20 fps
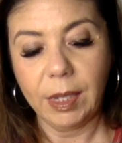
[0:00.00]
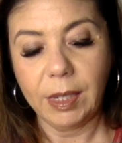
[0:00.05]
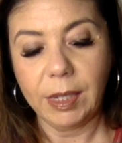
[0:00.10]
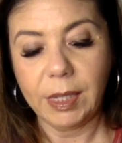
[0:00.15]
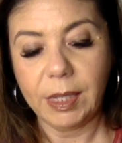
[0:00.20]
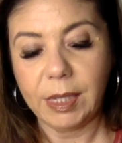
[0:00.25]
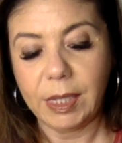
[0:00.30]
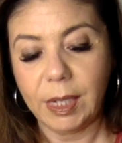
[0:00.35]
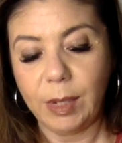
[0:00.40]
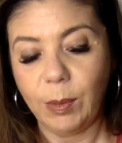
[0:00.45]

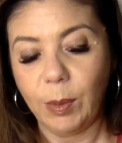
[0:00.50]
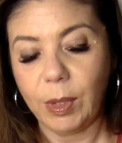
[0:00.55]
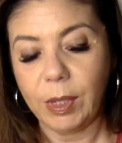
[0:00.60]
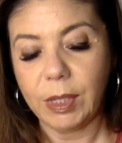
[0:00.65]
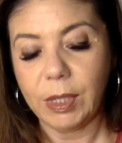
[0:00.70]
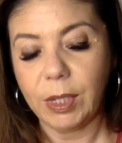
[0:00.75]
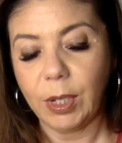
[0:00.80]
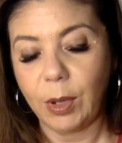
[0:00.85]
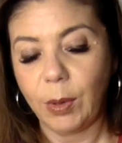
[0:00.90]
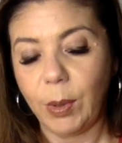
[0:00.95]
see
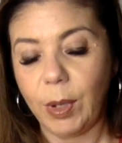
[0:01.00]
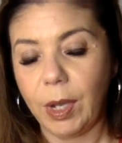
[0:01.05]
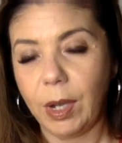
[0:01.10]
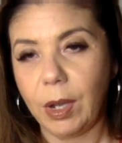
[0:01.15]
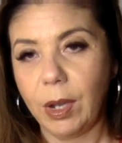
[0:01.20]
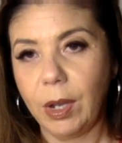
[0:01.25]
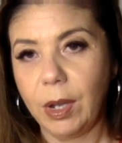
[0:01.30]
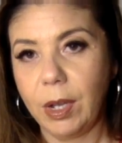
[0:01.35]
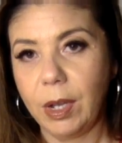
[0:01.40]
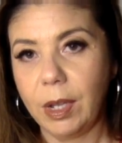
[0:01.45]
what's going
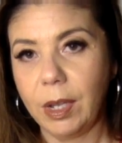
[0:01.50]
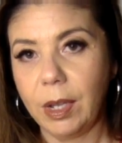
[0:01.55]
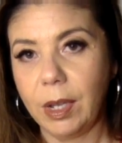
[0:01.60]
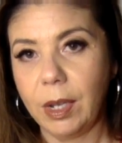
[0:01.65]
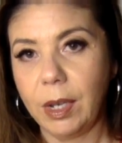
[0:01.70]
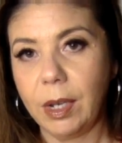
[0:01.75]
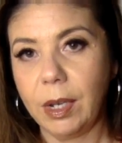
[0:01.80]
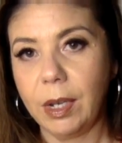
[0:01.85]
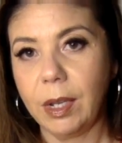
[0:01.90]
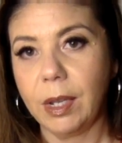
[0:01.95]

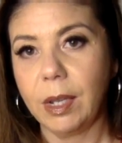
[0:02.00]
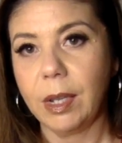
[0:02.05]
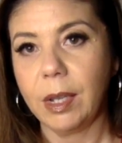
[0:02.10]
on